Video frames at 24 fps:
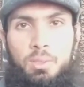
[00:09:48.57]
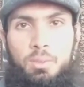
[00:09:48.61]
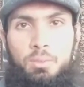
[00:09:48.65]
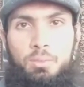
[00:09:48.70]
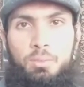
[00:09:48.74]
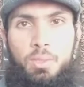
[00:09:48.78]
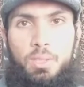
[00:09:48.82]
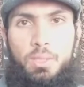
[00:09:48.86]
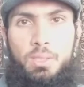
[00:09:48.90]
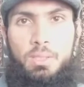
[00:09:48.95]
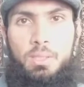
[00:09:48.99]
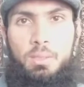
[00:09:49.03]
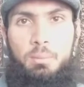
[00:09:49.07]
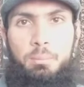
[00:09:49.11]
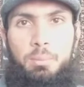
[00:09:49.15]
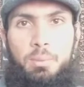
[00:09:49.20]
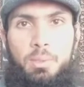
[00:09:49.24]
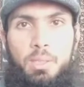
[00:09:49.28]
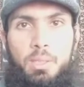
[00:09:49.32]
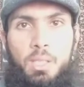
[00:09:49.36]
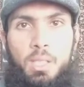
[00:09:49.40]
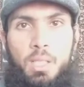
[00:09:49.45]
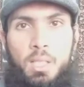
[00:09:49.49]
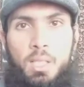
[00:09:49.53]
For
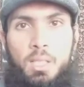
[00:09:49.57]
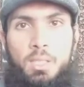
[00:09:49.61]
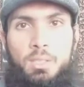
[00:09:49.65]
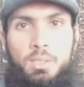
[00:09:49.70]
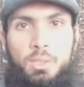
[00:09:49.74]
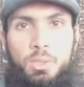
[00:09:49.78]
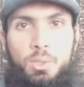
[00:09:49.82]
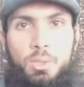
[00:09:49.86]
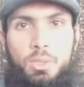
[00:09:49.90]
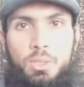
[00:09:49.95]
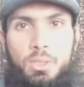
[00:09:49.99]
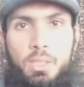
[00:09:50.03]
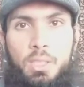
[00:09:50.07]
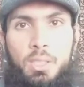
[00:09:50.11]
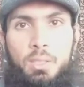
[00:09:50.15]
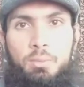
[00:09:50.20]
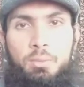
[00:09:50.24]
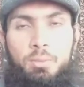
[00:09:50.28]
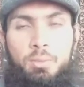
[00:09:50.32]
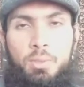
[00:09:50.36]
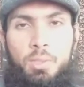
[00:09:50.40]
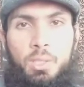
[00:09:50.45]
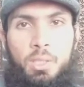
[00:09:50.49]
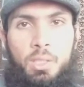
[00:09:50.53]
example, ask yourself,
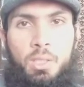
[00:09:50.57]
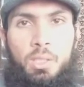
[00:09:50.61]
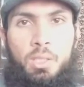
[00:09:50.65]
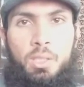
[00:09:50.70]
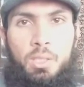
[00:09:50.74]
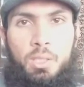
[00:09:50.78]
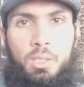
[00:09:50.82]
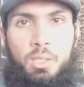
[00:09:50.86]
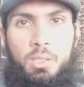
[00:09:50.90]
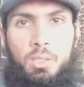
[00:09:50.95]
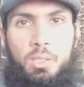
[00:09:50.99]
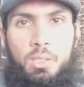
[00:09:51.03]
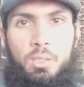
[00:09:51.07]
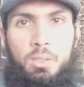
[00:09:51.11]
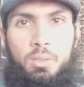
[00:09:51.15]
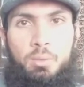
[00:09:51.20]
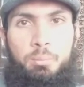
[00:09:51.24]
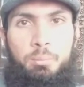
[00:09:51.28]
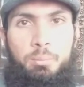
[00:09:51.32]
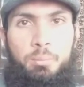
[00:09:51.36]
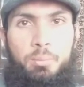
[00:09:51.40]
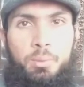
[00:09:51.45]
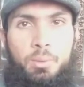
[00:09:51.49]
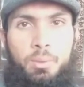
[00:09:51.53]

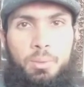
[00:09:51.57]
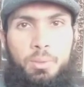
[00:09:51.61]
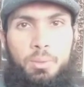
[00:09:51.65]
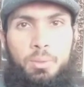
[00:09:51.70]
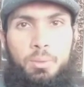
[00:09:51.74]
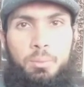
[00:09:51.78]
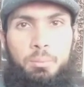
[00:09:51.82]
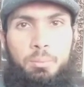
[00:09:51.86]
oh